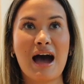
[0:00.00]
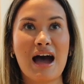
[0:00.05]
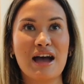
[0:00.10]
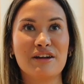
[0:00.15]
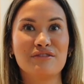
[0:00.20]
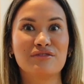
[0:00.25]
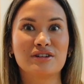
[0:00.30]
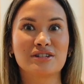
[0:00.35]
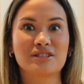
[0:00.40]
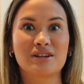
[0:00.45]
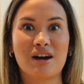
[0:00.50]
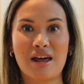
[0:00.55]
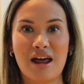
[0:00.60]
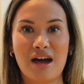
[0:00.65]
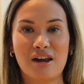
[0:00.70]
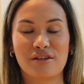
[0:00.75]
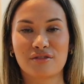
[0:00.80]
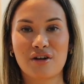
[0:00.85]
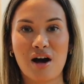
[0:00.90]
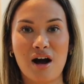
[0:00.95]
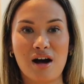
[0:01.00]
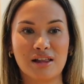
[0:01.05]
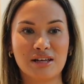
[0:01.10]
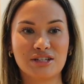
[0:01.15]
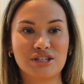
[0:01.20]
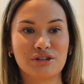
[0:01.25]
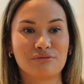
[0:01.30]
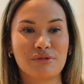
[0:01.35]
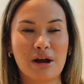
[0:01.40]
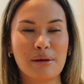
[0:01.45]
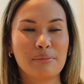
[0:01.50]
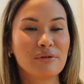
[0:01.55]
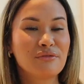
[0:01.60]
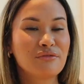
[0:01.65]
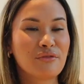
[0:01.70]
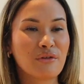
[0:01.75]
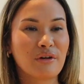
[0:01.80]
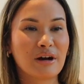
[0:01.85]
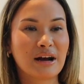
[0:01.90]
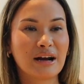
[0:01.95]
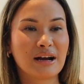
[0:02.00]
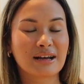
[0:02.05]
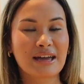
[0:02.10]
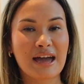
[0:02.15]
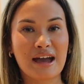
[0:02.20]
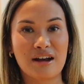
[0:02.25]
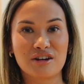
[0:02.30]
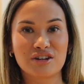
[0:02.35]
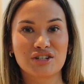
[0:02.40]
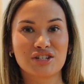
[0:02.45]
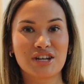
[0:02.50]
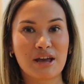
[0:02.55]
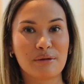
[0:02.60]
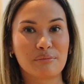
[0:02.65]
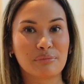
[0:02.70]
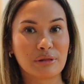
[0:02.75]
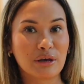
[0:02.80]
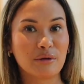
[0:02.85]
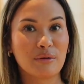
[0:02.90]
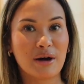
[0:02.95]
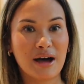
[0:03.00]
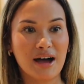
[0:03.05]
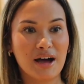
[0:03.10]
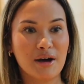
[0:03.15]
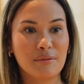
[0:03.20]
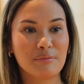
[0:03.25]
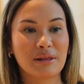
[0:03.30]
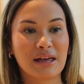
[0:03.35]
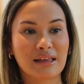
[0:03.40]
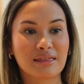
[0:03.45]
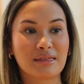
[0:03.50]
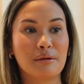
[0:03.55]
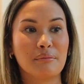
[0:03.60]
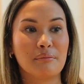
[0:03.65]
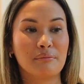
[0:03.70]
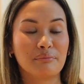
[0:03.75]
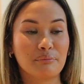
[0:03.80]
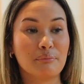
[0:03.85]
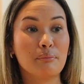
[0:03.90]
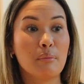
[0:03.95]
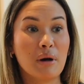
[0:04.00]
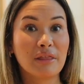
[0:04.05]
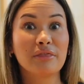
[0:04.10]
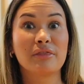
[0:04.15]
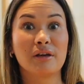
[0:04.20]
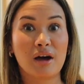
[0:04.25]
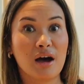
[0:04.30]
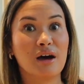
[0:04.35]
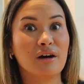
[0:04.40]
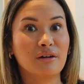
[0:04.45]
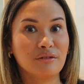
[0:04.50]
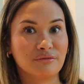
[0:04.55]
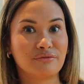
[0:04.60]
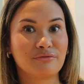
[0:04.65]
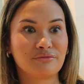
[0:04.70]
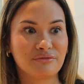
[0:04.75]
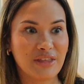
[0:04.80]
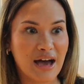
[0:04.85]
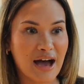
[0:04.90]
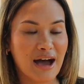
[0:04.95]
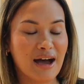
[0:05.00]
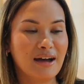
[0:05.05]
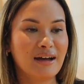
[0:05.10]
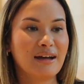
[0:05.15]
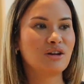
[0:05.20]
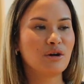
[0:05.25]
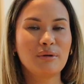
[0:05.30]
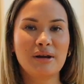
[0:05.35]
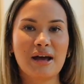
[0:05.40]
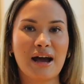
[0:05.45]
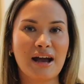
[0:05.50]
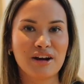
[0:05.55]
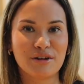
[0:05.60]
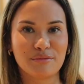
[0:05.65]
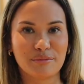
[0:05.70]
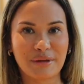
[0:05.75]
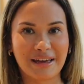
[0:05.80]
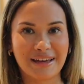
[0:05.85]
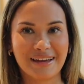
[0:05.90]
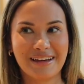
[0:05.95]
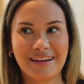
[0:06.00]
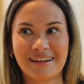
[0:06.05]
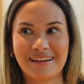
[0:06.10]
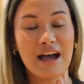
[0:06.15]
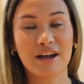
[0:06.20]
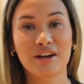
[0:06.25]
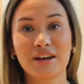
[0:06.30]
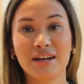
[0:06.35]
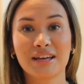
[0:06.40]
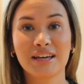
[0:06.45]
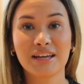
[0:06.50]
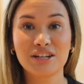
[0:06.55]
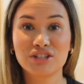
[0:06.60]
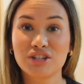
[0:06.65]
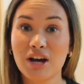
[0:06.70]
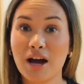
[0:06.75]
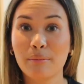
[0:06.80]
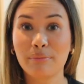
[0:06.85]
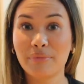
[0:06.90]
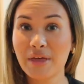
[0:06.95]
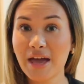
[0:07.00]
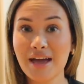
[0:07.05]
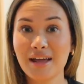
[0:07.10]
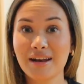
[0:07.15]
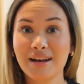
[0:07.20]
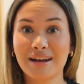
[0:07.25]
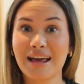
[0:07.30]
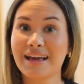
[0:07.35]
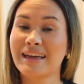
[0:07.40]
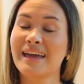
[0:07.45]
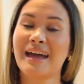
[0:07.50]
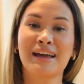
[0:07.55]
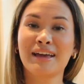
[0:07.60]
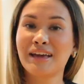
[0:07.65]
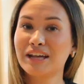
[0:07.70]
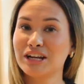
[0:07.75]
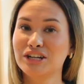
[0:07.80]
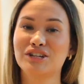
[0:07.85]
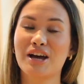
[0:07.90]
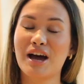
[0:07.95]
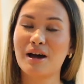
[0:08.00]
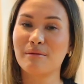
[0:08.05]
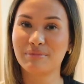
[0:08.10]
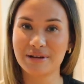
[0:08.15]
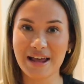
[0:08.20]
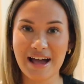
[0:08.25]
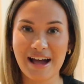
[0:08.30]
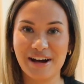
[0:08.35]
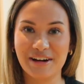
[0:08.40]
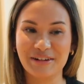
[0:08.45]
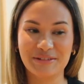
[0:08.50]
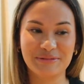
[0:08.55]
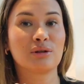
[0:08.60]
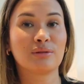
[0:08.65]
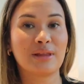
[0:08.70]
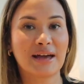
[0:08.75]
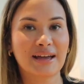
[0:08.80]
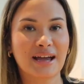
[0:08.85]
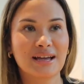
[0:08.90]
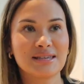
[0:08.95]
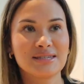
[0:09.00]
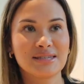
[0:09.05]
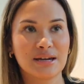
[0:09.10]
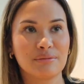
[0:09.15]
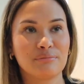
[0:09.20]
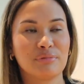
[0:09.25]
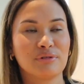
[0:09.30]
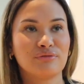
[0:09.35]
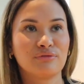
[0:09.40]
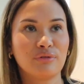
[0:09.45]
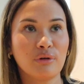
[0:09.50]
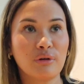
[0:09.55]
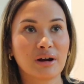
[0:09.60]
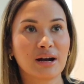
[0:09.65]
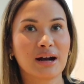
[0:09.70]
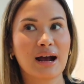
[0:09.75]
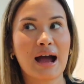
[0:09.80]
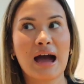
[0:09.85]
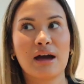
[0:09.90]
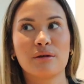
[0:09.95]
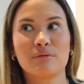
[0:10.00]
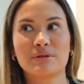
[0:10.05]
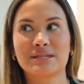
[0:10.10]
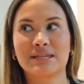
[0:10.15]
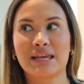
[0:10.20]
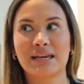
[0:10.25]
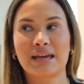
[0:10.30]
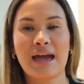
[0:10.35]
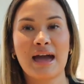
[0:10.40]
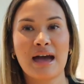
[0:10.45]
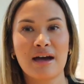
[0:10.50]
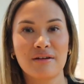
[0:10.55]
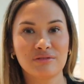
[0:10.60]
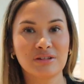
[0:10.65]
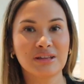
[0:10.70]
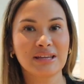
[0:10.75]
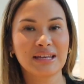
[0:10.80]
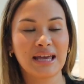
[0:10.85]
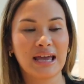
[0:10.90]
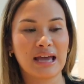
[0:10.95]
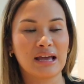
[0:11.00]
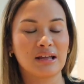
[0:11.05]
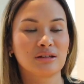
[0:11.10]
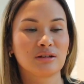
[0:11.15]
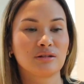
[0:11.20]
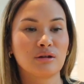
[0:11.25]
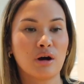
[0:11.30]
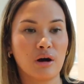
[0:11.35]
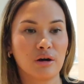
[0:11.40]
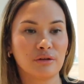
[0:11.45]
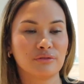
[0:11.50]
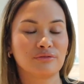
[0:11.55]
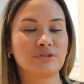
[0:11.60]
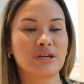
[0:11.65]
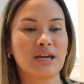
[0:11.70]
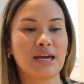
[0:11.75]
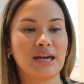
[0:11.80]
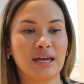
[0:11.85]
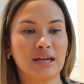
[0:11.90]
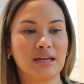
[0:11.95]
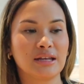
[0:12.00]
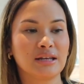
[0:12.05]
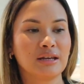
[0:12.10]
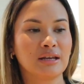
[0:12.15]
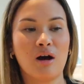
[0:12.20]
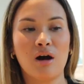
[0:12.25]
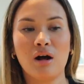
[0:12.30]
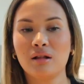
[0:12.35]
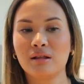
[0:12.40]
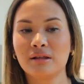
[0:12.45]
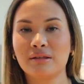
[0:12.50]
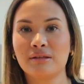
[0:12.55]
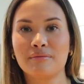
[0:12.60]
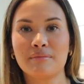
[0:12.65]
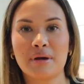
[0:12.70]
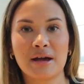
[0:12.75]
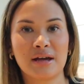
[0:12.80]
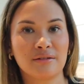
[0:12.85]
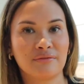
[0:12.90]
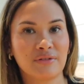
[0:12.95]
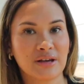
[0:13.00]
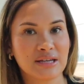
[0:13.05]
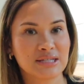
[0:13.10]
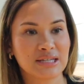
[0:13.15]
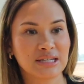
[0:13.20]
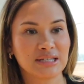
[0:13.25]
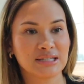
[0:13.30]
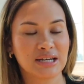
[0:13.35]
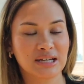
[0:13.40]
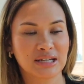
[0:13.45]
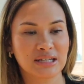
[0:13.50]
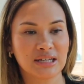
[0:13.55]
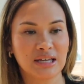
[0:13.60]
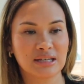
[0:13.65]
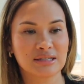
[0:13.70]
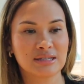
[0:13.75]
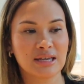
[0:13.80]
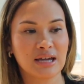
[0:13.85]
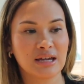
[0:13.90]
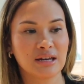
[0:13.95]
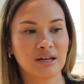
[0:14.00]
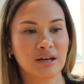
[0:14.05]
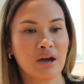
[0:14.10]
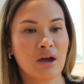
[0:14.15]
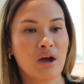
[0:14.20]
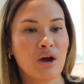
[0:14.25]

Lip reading: I first got out of college and right before Carriche blew up, like the month of that, no one hired me. I couldn't get a job then and I can't get a job now. So like I said before, I was like heavily engulfed in all of the manifesting techniques, and